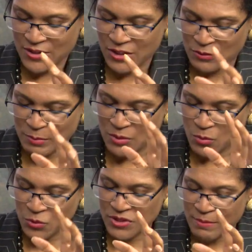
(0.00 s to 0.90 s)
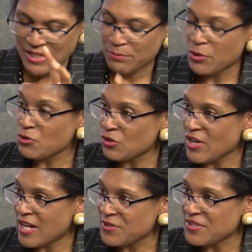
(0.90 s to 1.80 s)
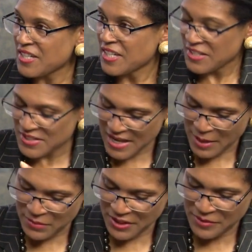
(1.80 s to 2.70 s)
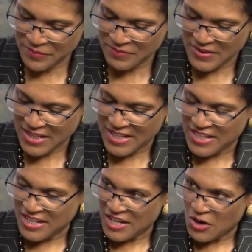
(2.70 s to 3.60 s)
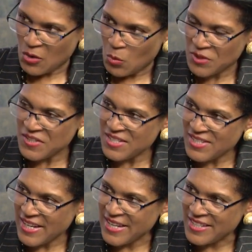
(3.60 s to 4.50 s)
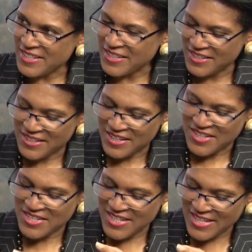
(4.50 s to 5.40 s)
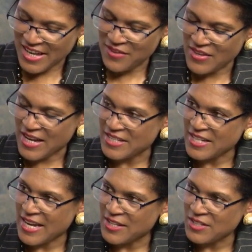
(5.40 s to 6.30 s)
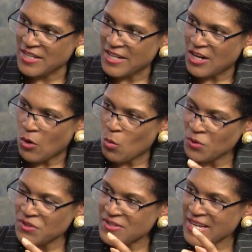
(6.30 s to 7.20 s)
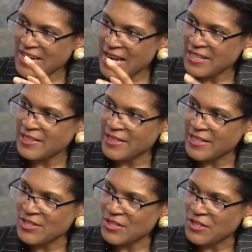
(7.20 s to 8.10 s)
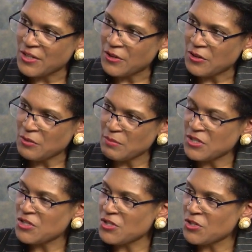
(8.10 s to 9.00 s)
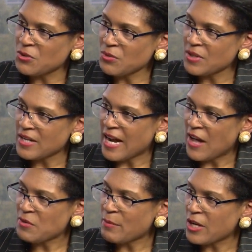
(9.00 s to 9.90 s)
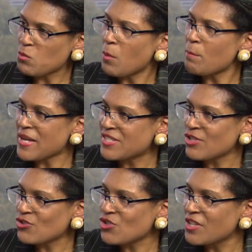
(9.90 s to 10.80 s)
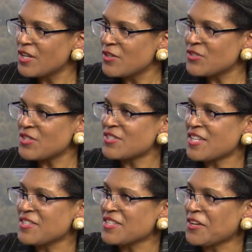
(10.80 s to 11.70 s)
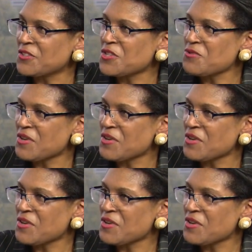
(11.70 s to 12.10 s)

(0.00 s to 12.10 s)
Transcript: that you've been awarded Best Brokerage House in Zambia. What does it take to get that? And what does that accolade mean to you and the bank? What message does it send out to the